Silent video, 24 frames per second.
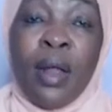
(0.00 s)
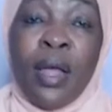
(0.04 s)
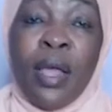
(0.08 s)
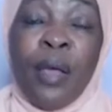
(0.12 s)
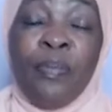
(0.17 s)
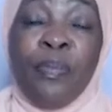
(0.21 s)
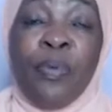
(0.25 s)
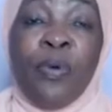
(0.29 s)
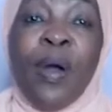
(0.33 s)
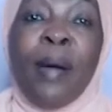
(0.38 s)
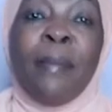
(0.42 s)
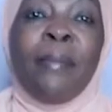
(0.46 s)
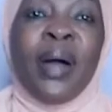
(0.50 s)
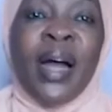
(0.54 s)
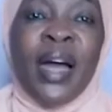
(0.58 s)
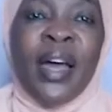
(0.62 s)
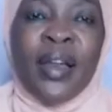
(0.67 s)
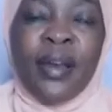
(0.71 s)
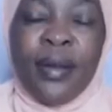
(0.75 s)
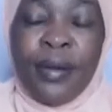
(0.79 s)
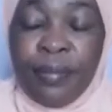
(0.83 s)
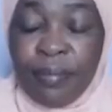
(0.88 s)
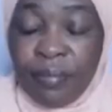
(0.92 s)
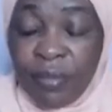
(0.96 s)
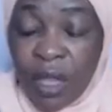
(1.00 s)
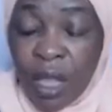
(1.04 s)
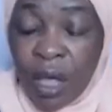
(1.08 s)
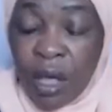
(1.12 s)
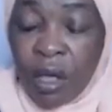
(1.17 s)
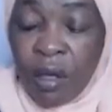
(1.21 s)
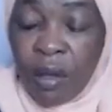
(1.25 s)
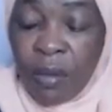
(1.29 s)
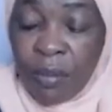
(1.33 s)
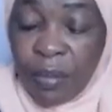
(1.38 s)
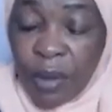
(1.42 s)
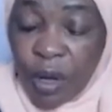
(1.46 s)
a poor man,
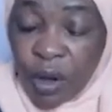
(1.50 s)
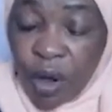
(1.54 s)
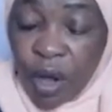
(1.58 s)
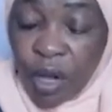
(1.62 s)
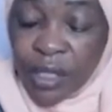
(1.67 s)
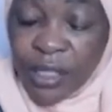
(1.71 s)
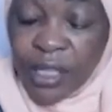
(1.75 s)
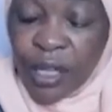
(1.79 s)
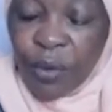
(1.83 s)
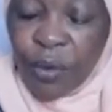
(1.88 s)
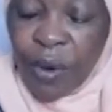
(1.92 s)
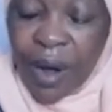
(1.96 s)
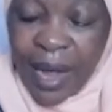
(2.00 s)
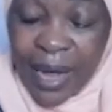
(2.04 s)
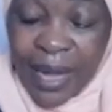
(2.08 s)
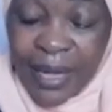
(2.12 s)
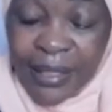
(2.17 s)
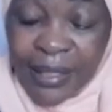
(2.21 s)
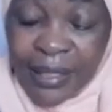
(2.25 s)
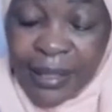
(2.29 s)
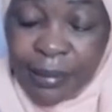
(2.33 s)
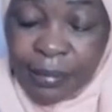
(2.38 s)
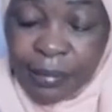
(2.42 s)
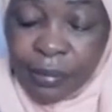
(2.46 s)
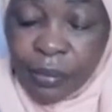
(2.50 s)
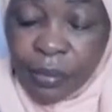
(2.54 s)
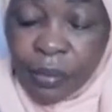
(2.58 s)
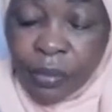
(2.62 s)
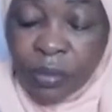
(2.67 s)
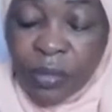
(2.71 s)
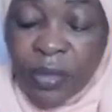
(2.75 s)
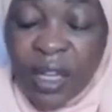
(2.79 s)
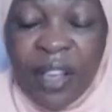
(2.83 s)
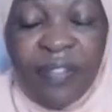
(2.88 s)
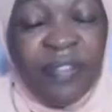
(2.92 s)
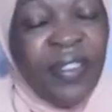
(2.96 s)
because he was
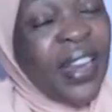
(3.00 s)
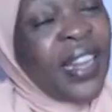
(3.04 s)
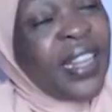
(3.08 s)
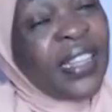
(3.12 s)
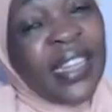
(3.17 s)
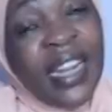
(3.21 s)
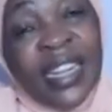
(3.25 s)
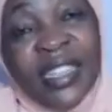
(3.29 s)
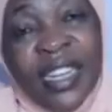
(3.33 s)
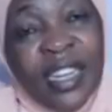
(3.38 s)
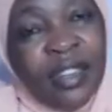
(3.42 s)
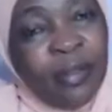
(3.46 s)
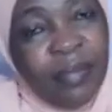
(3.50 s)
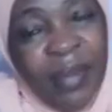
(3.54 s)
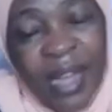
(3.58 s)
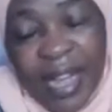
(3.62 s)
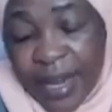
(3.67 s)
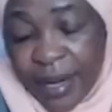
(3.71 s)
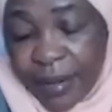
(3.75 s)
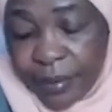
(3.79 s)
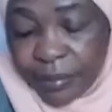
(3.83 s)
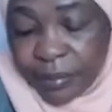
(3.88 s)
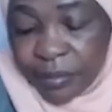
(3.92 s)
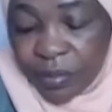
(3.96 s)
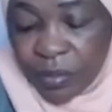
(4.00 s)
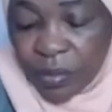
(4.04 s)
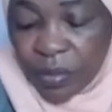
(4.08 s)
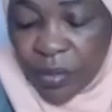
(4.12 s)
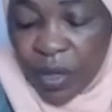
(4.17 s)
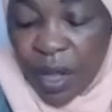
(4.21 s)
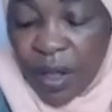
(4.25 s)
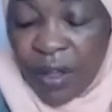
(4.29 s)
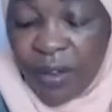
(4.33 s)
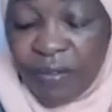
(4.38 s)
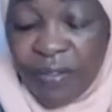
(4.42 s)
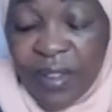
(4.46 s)
a very intelligent man,
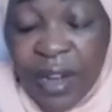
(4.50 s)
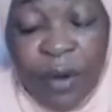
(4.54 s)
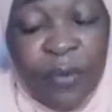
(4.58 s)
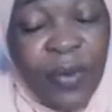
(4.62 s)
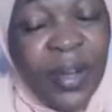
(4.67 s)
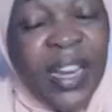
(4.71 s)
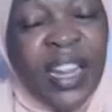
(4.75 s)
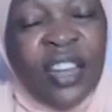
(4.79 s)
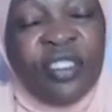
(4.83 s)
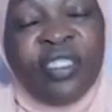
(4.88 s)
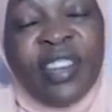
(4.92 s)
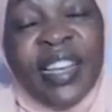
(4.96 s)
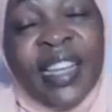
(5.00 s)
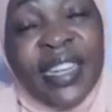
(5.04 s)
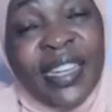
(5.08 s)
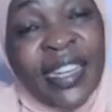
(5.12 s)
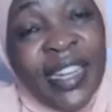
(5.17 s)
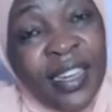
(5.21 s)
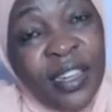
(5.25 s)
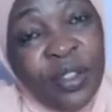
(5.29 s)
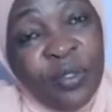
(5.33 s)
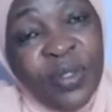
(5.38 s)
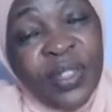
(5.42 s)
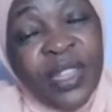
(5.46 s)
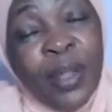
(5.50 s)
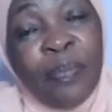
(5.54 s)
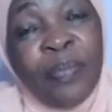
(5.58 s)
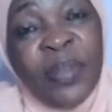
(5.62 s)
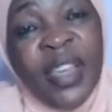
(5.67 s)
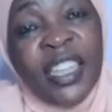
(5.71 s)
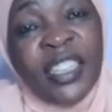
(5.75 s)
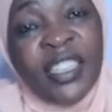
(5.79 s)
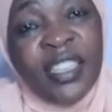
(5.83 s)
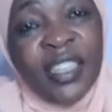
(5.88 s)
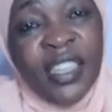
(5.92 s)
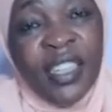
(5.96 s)
very well educated with a
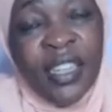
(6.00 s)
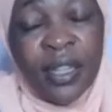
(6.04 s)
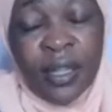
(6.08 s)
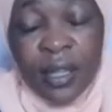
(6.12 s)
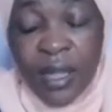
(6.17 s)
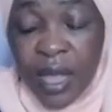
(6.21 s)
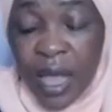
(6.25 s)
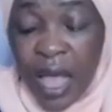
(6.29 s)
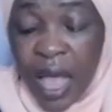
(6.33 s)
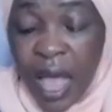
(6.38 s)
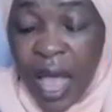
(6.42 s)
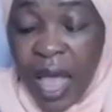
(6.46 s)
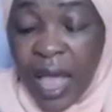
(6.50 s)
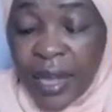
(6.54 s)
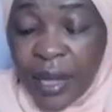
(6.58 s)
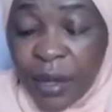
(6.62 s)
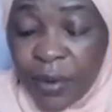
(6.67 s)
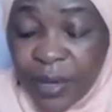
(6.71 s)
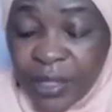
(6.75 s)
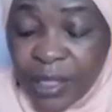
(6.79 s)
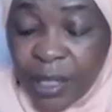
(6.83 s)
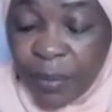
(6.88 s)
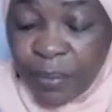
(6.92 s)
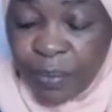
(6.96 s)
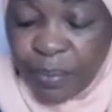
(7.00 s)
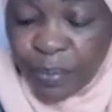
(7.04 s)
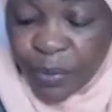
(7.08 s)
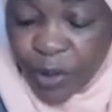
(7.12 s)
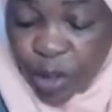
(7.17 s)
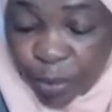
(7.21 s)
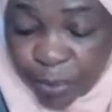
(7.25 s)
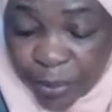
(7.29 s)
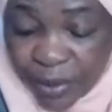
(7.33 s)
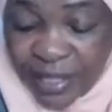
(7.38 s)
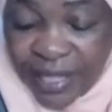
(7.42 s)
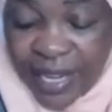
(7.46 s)
PhD, and he was the
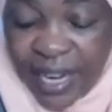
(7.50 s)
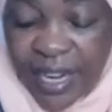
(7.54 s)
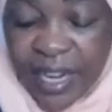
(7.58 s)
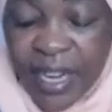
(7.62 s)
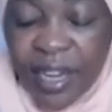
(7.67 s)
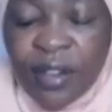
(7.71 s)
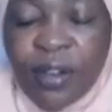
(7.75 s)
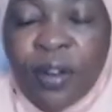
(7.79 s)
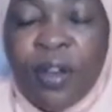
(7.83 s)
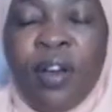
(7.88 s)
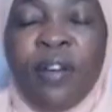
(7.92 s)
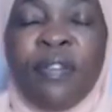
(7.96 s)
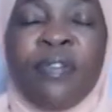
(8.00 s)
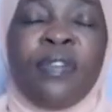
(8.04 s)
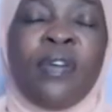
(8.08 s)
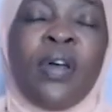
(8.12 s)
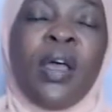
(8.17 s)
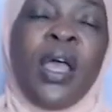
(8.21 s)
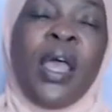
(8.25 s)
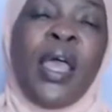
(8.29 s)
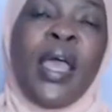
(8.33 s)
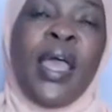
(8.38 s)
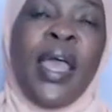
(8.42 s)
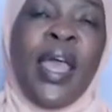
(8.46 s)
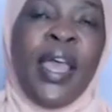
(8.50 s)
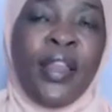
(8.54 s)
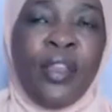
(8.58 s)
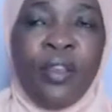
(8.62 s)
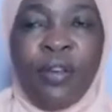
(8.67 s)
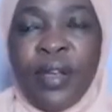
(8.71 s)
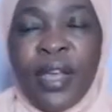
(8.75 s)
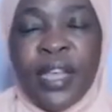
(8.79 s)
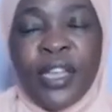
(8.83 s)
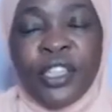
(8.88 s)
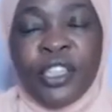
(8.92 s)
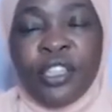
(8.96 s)
superintendent of
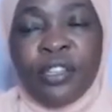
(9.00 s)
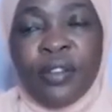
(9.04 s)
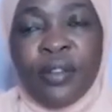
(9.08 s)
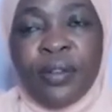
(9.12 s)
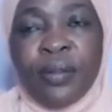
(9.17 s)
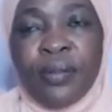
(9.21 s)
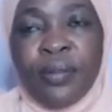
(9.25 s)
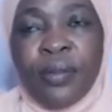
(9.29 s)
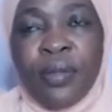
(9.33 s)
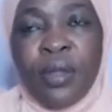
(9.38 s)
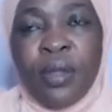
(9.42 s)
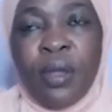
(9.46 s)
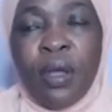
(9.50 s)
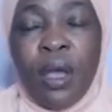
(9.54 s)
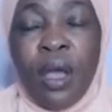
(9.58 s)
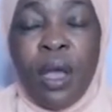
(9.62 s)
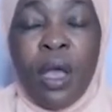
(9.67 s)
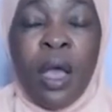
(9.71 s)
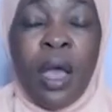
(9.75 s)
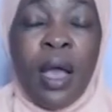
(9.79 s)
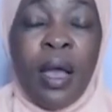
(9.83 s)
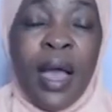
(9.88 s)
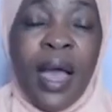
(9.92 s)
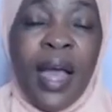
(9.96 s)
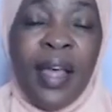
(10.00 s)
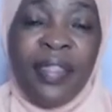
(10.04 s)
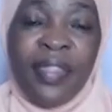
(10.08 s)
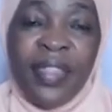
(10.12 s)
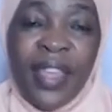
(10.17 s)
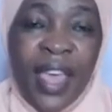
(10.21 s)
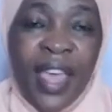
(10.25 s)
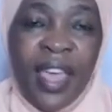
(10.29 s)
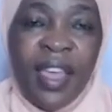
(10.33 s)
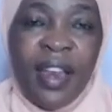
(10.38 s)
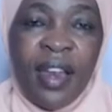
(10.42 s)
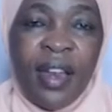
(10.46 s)
education. And
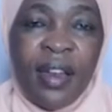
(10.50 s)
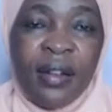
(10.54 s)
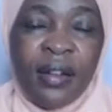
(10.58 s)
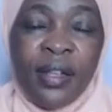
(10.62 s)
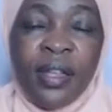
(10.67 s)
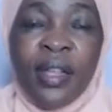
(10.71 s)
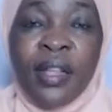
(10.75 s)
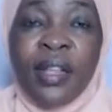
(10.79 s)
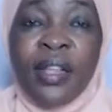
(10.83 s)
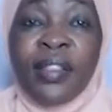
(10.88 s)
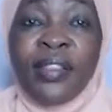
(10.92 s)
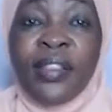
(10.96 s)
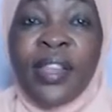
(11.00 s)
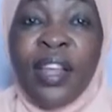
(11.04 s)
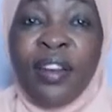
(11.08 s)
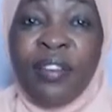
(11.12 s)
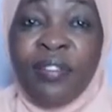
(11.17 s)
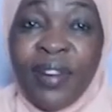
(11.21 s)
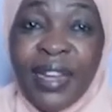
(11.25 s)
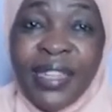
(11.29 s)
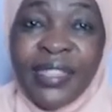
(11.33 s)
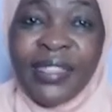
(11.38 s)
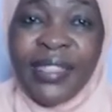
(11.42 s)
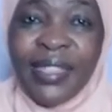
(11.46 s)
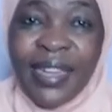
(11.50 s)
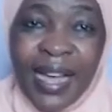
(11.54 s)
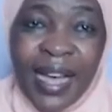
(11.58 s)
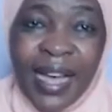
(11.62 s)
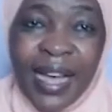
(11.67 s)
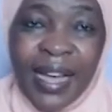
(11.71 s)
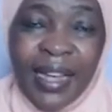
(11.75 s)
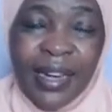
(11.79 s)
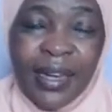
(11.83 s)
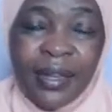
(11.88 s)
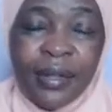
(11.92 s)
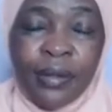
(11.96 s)
then the rich
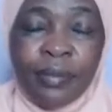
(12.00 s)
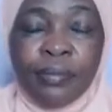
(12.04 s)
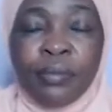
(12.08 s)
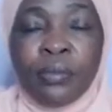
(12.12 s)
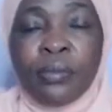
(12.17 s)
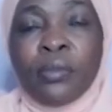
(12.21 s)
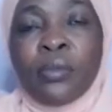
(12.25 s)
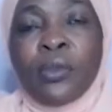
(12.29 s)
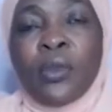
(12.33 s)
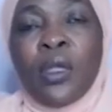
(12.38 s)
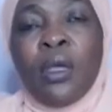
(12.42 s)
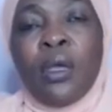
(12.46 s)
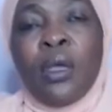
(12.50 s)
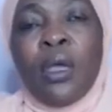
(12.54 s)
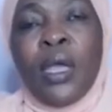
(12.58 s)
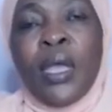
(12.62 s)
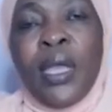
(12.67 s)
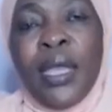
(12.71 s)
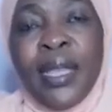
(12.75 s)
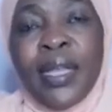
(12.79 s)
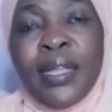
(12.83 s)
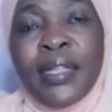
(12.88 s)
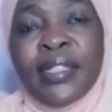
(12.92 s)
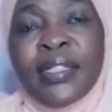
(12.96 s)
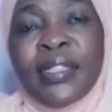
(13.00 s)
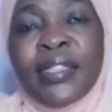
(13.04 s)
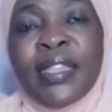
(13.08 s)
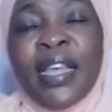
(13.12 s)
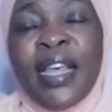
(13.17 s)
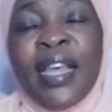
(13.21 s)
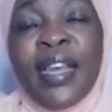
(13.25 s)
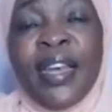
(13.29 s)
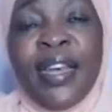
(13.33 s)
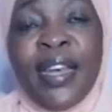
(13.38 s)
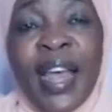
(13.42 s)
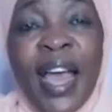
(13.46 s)
dad is
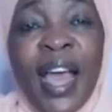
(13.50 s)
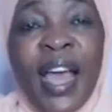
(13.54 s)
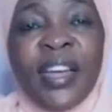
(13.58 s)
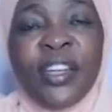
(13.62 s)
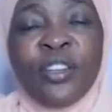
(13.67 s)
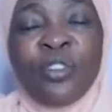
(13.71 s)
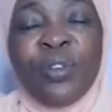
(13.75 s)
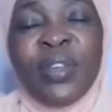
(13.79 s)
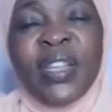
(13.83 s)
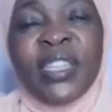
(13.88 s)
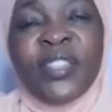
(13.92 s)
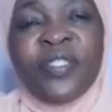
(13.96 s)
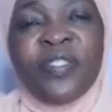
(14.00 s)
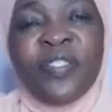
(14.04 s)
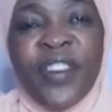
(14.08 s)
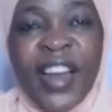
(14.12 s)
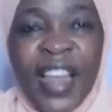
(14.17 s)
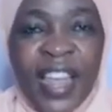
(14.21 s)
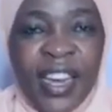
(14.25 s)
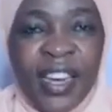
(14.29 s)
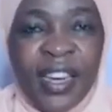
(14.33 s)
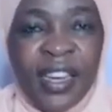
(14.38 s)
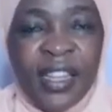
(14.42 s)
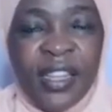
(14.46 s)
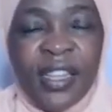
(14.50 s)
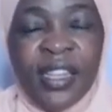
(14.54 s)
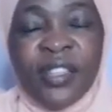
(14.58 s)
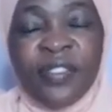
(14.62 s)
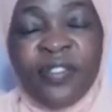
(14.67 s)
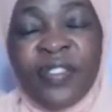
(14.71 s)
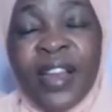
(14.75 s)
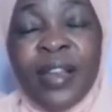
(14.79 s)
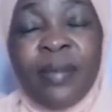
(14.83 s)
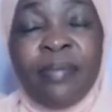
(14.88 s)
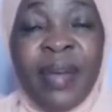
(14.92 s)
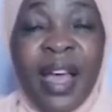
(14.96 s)
a dad to his friend
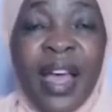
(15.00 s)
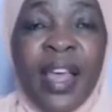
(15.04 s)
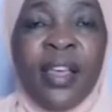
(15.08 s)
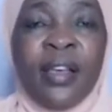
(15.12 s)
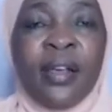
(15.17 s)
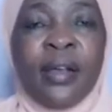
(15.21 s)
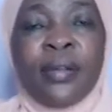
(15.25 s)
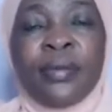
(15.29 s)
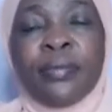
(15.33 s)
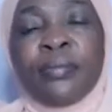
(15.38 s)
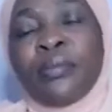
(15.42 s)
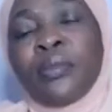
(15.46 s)
Mike,